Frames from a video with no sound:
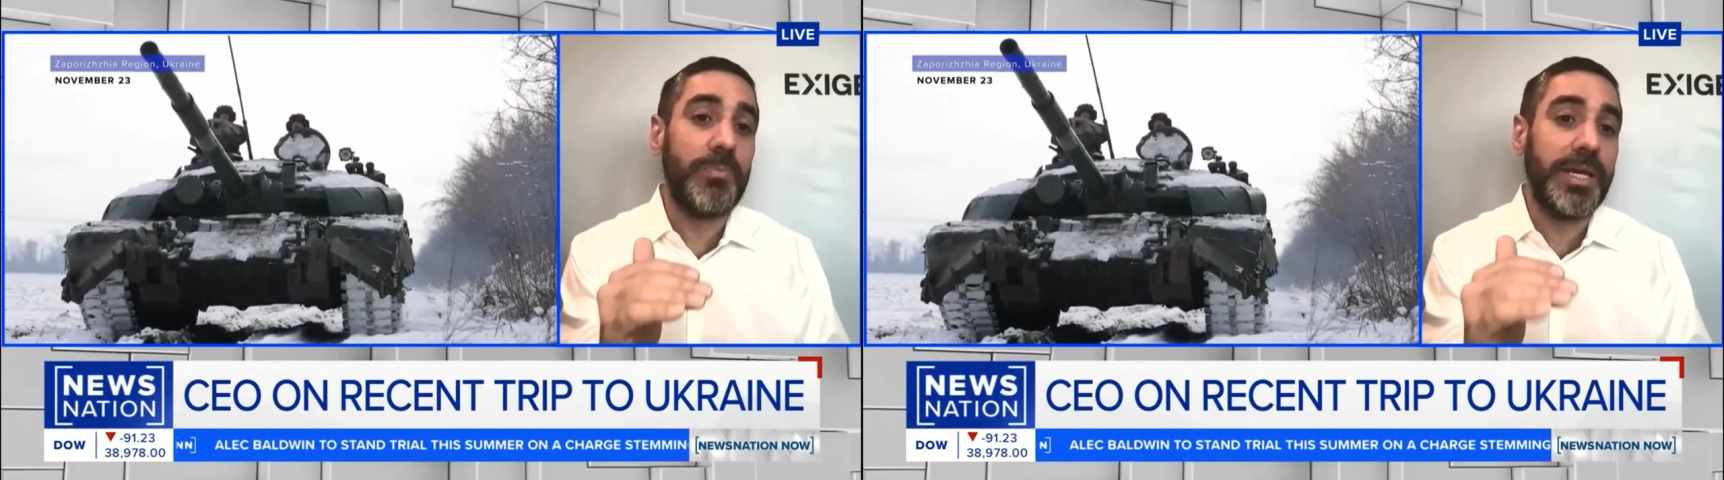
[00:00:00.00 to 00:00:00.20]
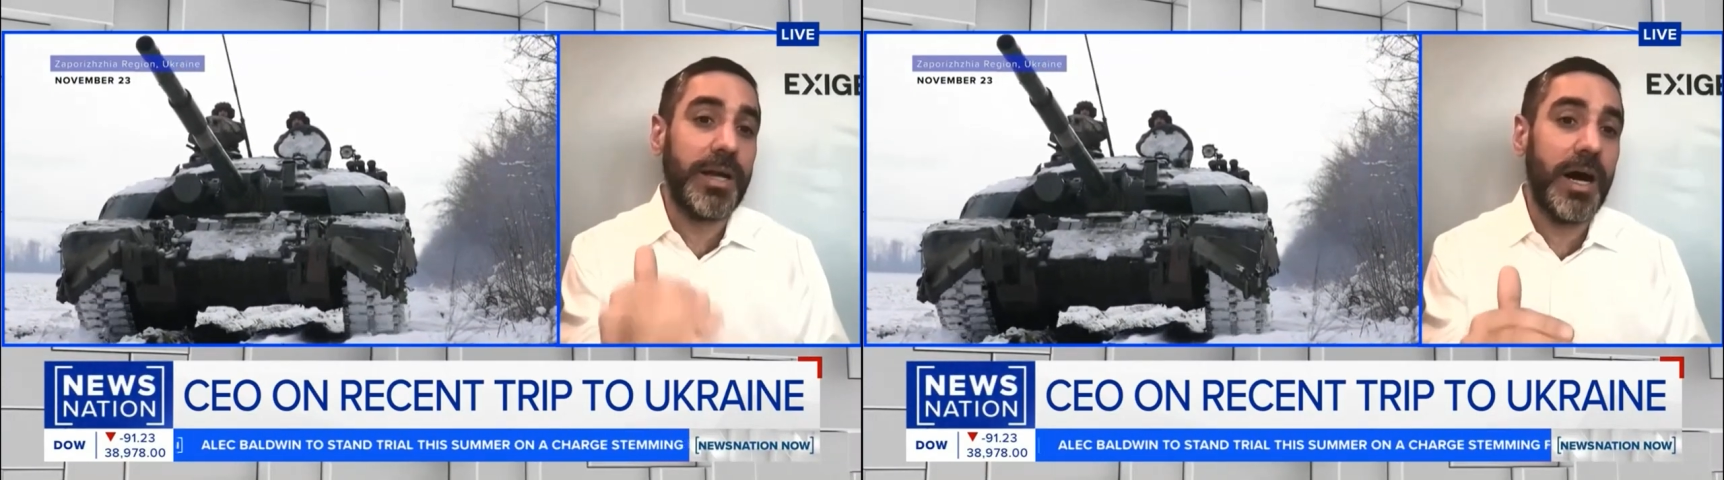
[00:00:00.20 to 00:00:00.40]

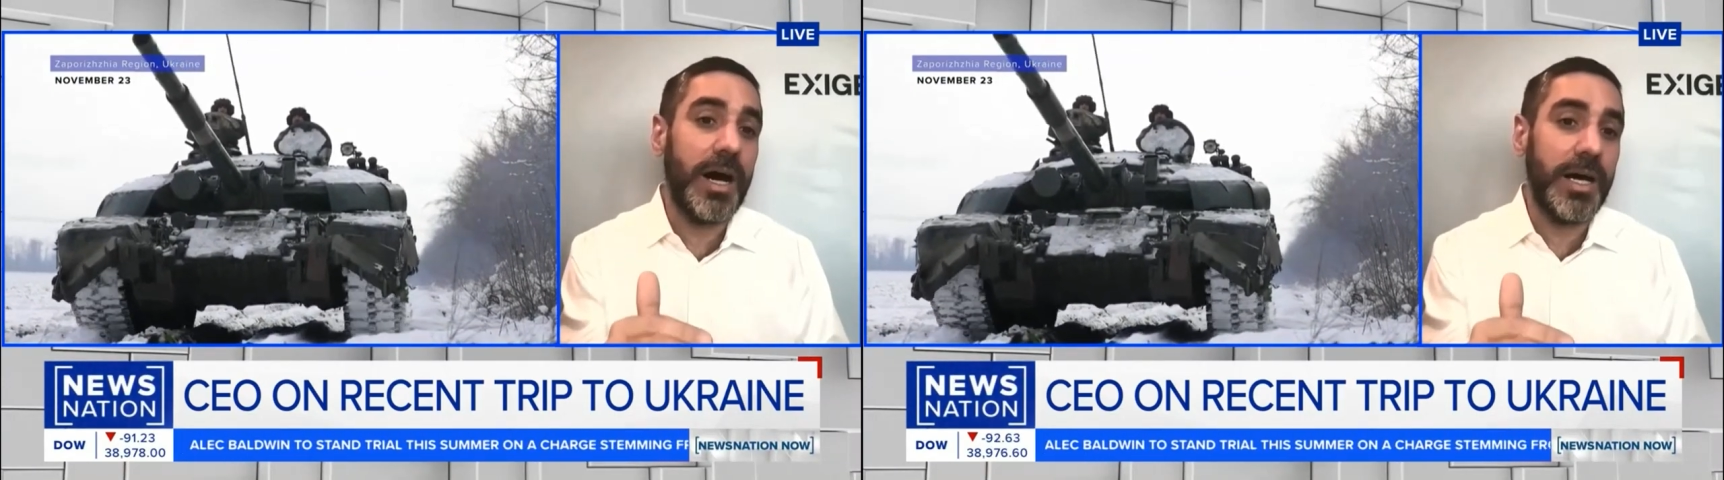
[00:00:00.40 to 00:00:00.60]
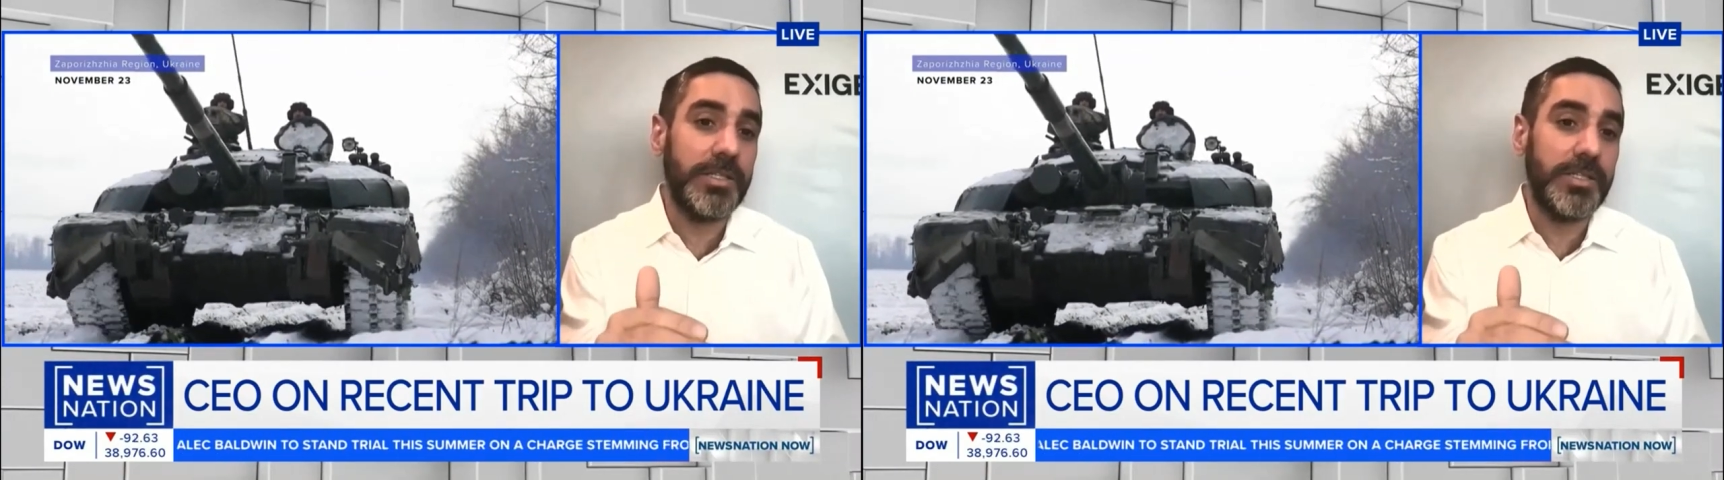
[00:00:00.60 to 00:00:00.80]

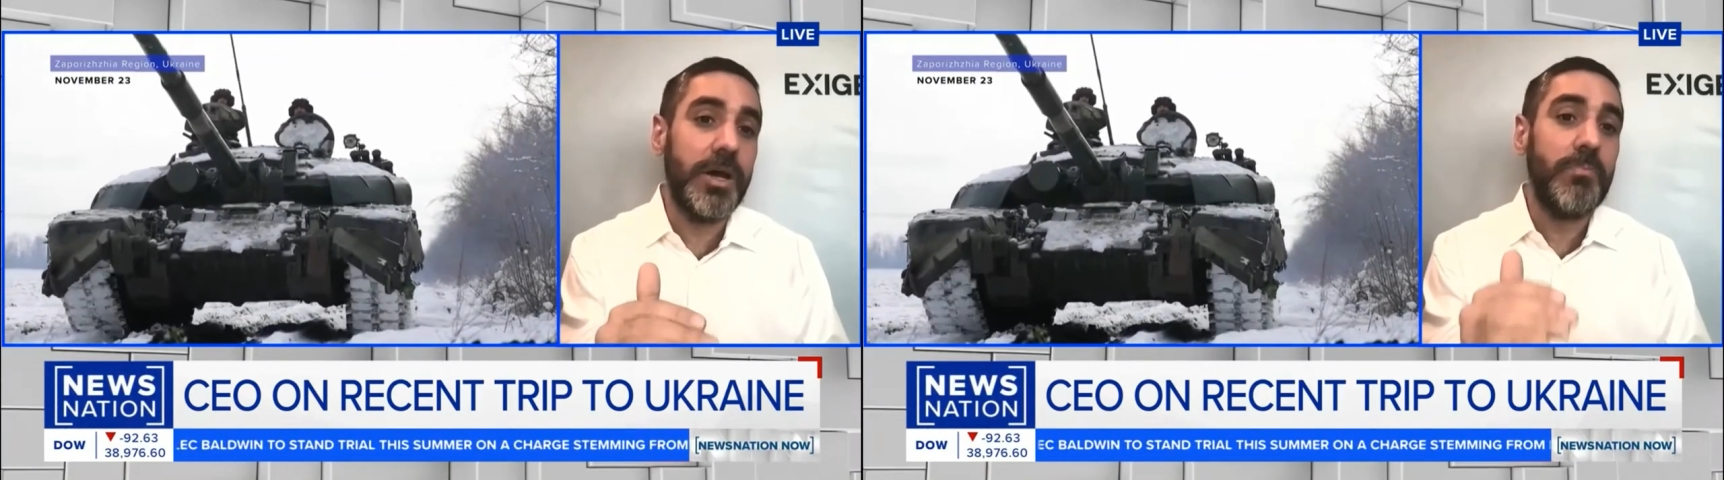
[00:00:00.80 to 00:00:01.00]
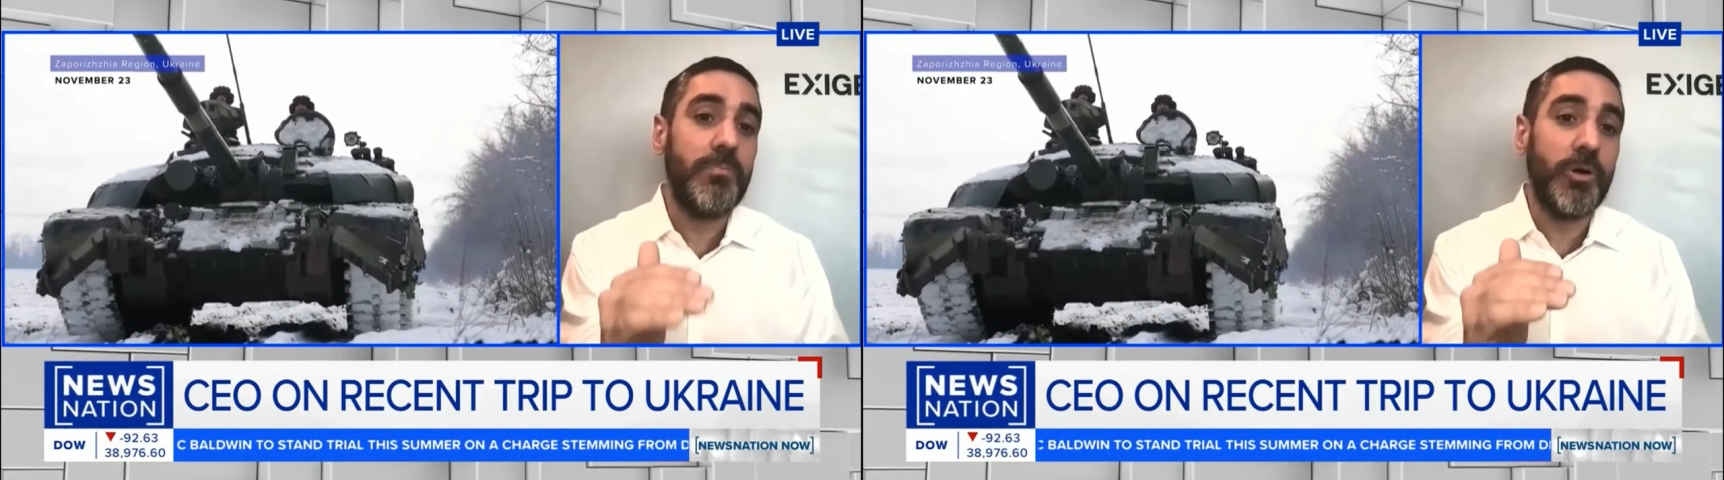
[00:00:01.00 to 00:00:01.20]
because
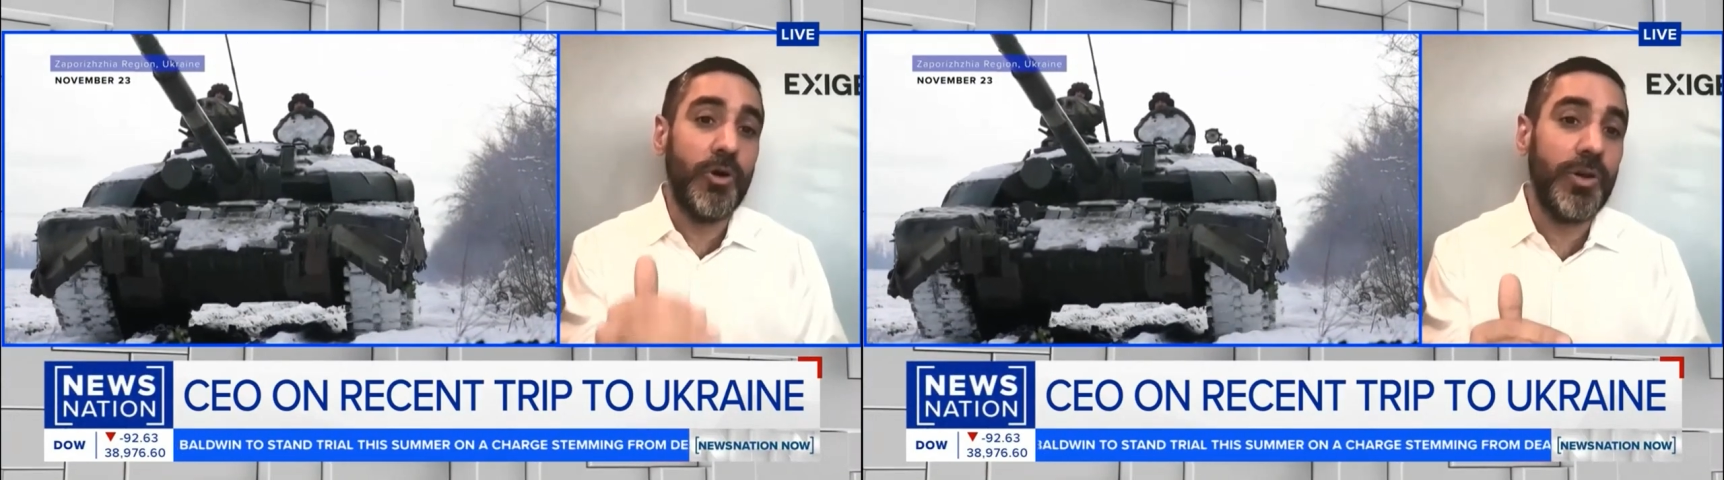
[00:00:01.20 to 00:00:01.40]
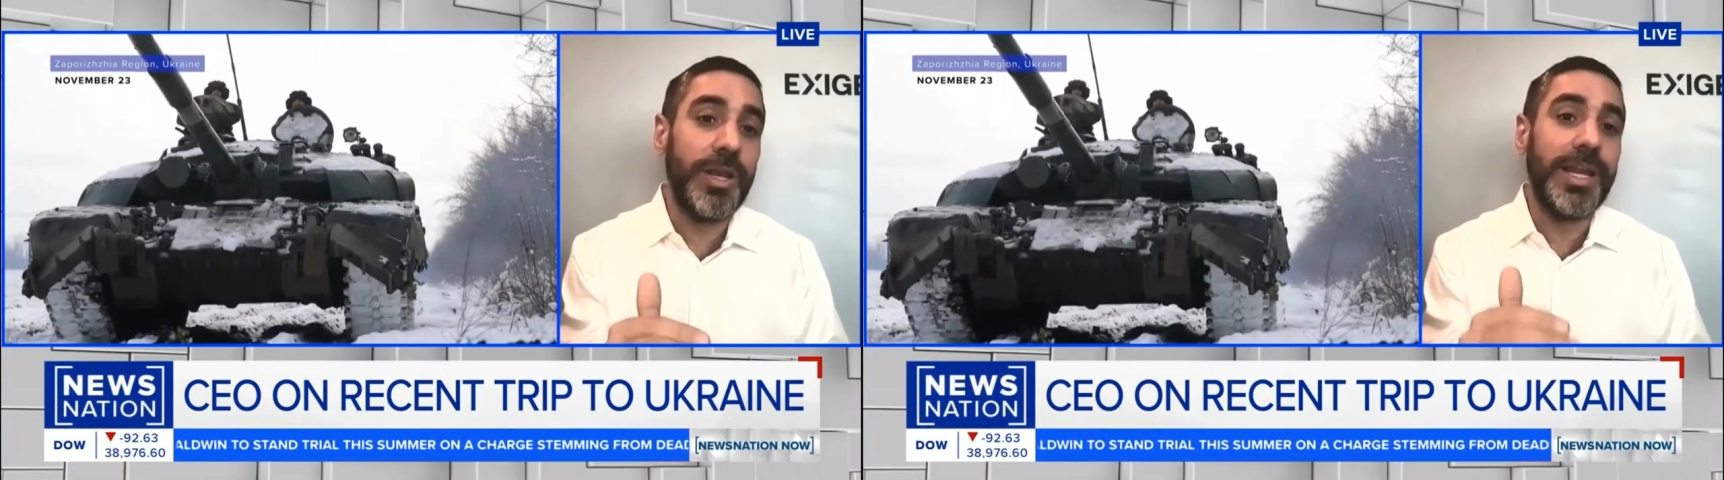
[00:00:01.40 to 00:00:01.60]

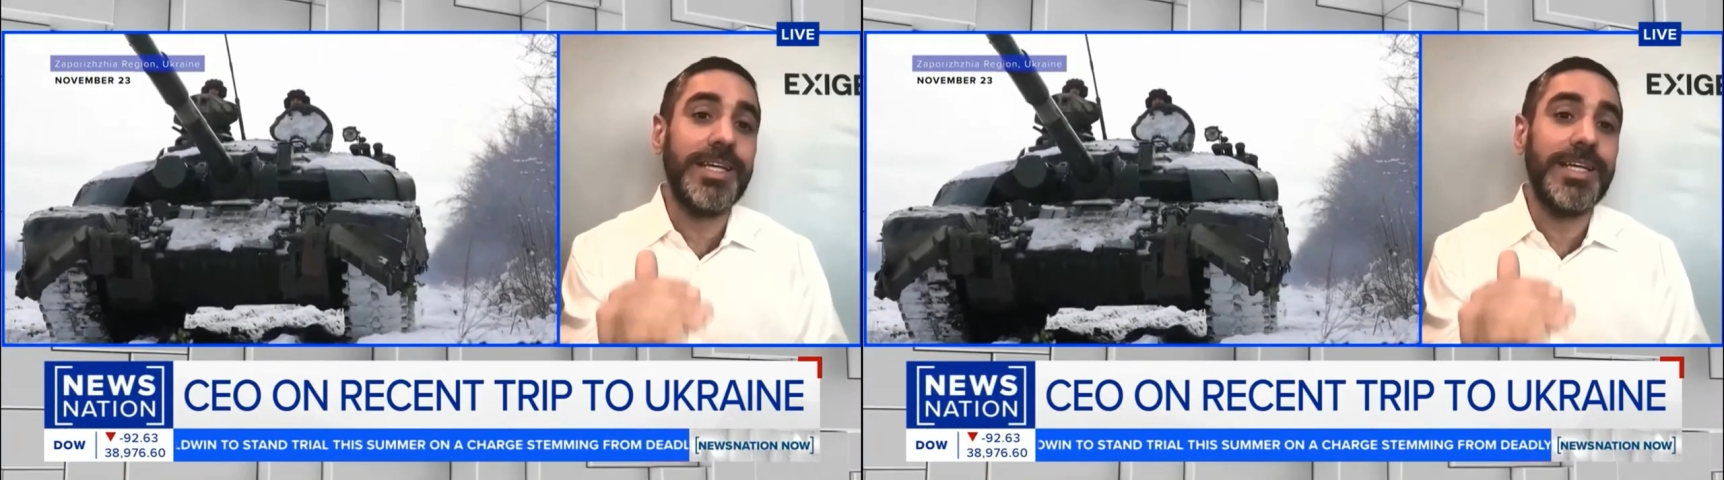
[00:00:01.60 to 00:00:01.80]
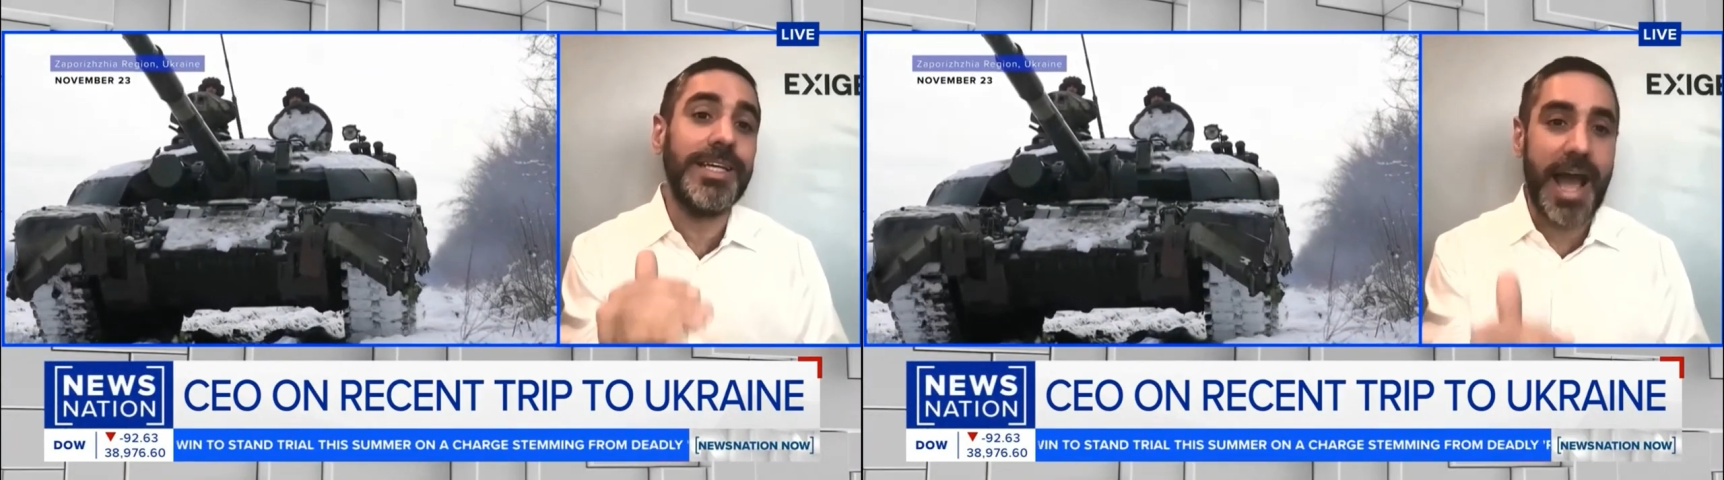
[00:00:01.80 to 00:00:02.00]
Putin is an